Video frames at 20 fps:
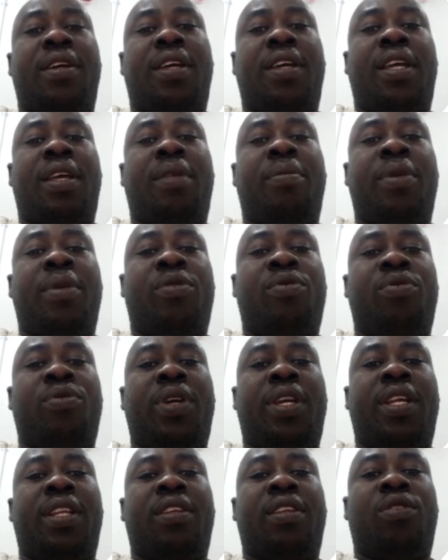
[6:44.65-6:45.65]
in
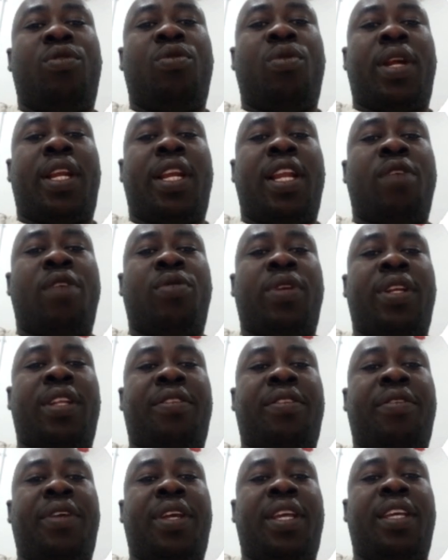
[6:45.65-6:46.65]
between
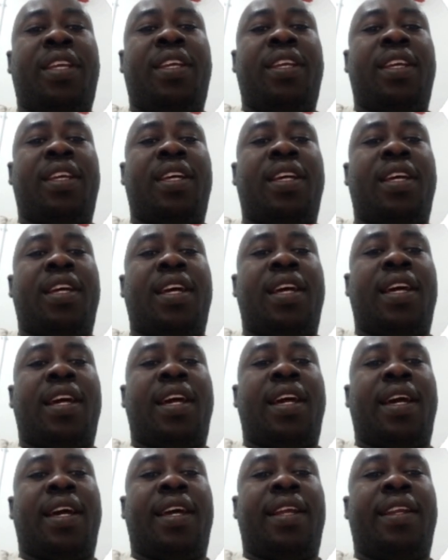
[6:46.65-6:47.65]
223
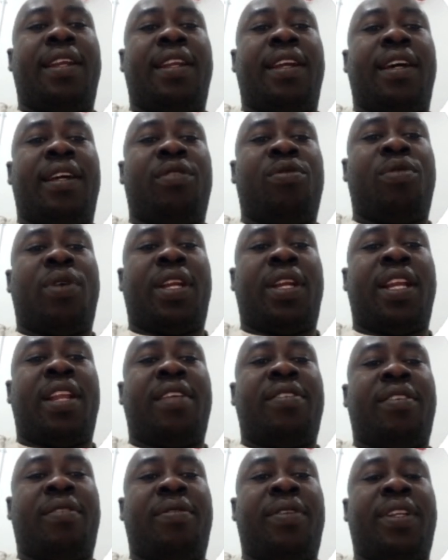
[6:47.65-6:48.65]
and
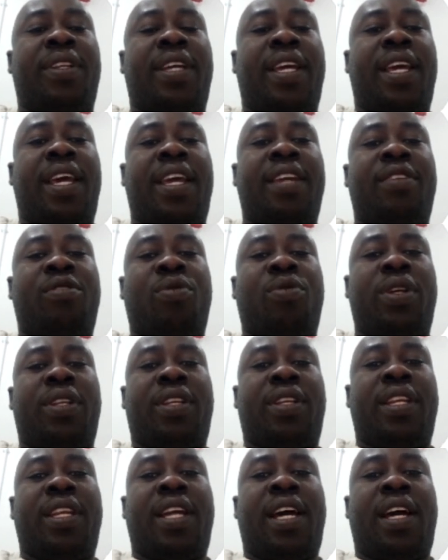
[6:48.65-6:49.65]
278 Kuwait
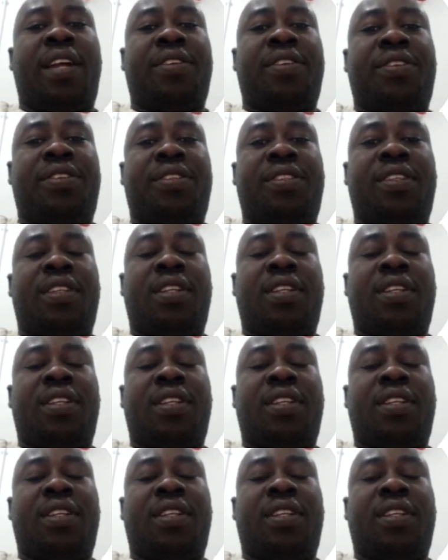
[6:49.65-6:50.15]
dinars.